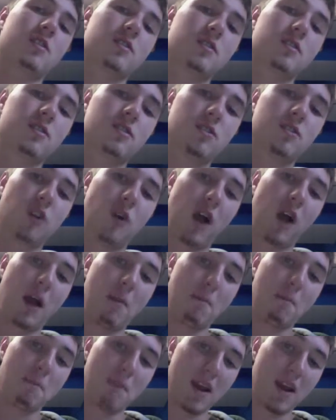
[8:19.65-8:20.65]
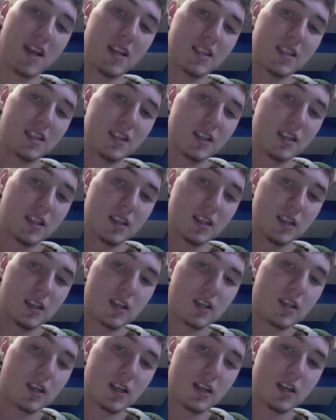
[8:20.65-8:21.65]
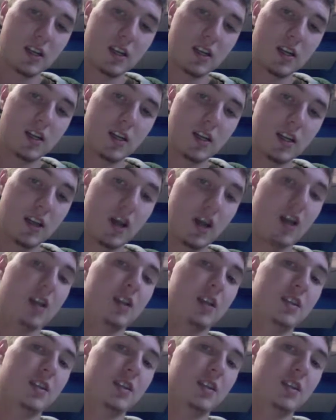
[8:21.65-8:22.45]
So I might not